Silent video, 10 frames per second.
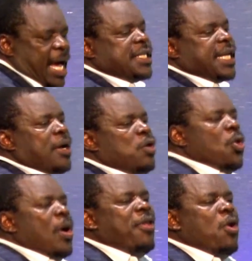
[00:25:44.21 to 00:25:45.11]
and said,
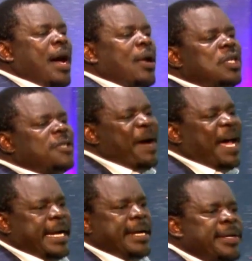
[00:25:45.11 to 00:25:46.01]
You are the one who is
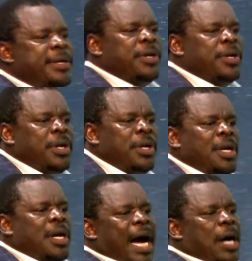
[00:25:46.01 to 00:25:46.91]
barren.
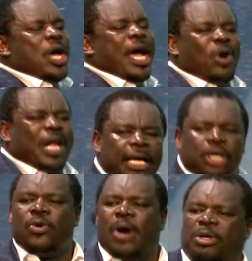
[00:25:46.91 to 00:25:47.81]
I will
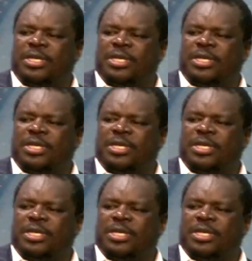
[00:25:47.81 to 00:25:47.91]
kick you